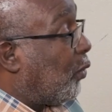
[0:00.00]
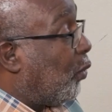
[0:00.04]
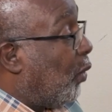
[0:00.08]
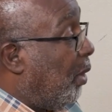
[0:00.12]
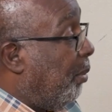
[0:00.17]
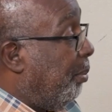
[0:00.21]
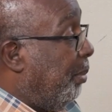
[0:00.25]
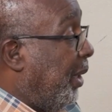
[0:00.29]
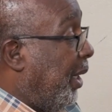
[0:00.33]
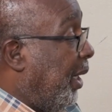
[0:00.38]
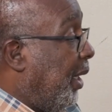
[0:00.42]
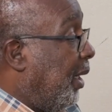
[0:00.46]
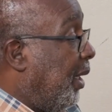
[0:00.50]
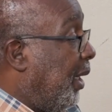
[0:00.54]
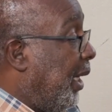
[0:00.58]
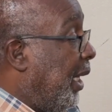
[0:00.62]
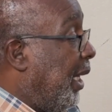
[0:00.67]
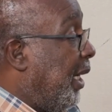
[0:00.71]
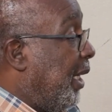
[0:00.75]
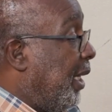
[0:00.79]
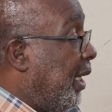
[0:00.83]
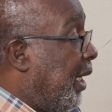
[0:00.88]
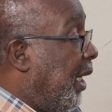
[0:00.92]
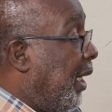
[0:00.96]
will be
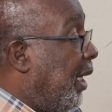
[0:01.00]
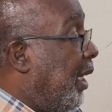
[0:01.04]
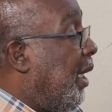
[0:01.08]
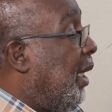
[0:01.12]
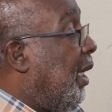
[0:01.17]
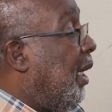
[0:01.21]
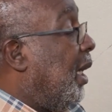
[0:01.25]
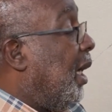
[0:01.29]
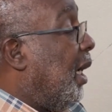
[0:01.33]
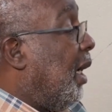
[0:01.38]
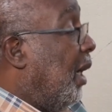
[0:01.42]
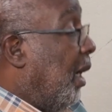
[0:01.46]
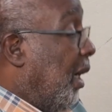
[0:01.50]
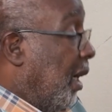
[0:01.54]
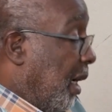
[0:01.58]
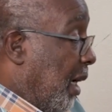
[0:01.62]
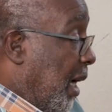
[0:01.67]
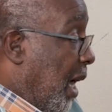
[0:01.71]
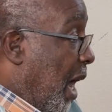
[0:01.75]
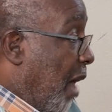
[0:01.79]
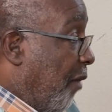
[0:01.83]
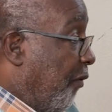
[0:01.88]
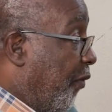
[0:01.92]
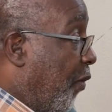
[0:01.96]
indeed
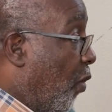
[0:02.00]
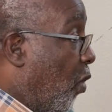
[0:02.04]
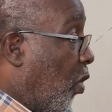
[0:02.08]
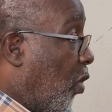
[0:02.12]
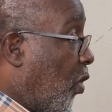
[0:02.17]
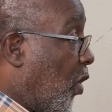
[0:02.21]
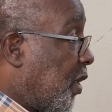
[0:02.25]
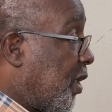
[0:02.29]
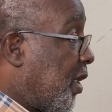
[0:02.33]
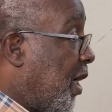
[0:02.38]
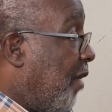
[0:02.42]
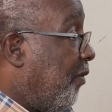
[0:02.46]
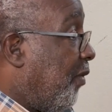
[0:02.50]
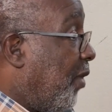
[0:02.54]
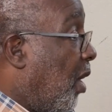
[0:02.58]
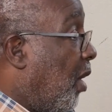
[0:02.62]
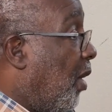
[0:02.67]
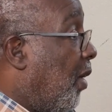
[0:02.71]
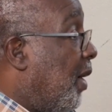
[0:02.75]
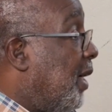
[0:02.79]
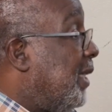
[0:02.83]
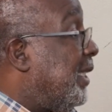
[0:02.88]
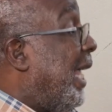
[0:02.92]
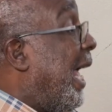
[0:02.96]
focus of
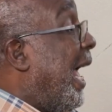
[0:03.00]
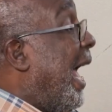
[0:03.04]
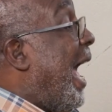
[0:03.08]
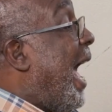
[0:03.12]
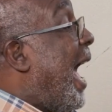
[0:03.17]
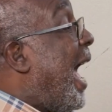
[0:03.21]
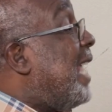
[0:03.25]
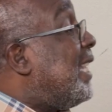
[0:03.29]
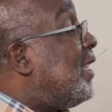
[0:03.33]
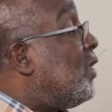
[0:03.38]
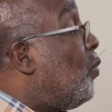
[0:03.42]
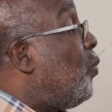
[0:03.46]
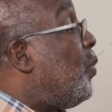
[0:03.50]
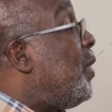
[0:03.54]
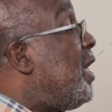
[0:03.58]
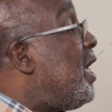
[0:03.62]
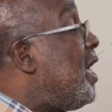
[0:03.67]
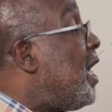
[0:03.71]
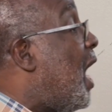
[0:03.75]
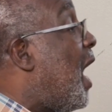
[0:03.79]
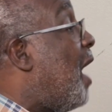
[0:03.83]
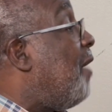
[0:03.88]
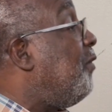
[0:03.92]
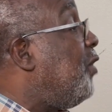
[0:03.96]
ours as we
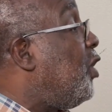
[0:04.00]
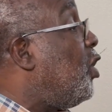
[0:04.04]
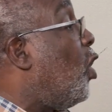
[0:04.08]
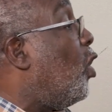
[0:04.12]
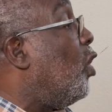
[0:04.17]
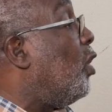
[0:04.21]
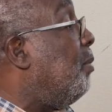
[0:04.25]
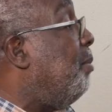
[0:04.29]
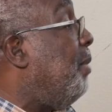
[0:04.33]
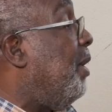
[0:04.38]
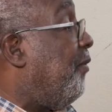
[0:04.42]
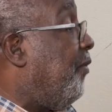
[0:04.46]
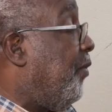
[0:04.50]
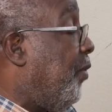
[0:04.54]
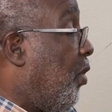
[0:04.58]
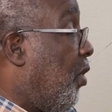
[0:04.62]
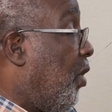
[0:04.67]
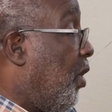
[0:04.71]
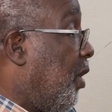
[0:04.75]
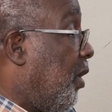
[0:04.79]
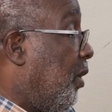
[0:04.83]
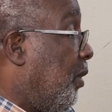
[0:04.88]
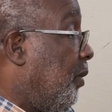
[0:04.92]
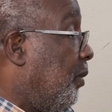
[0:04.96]
have done
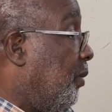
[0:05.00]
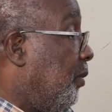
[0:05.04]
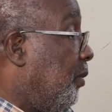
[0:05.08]
before.